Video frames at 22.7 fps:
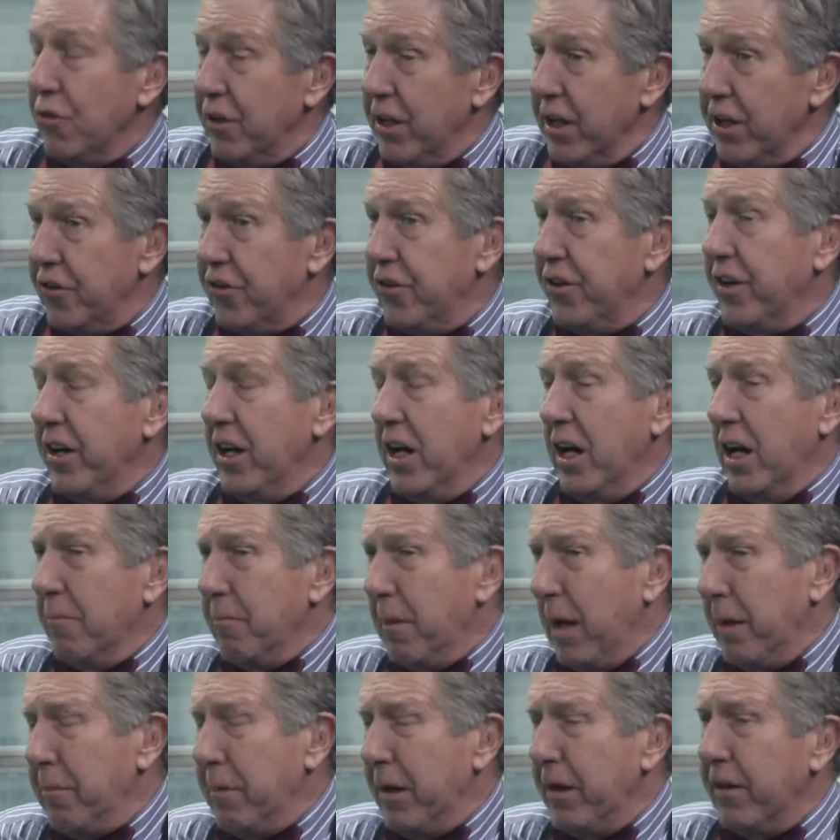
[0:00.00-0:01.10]
this year,
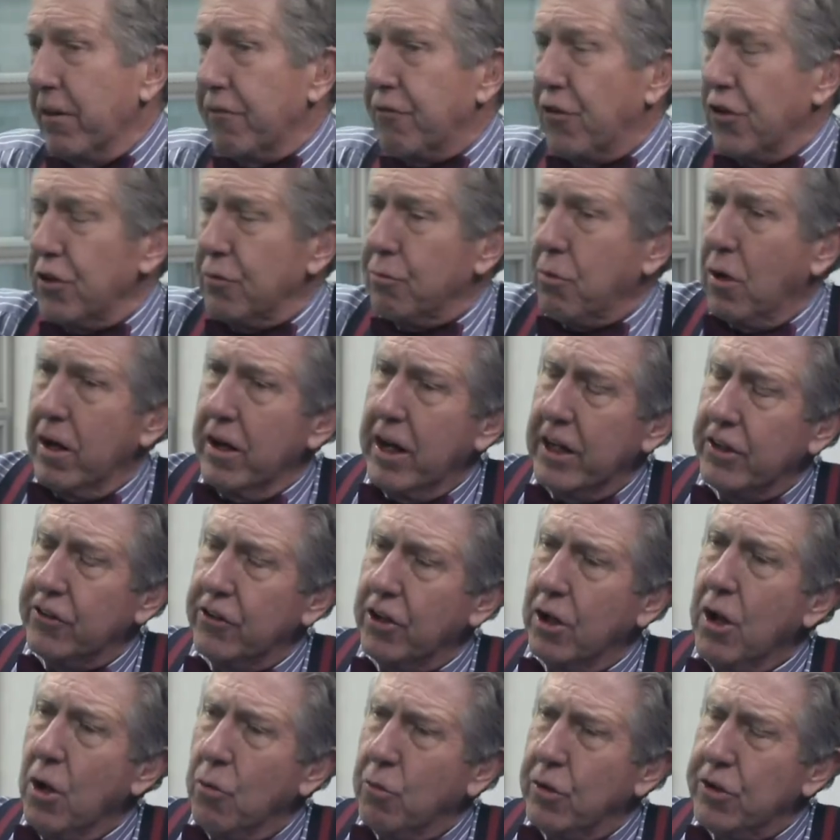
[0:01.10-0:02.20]
maybe in the first part of next
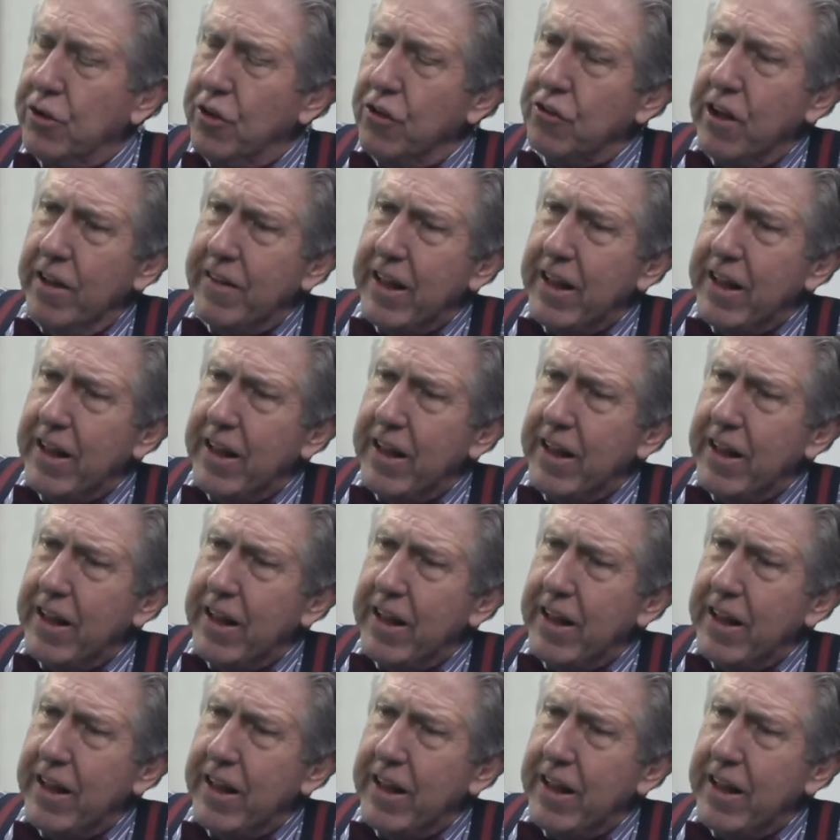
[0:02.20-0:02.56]
year. Would you say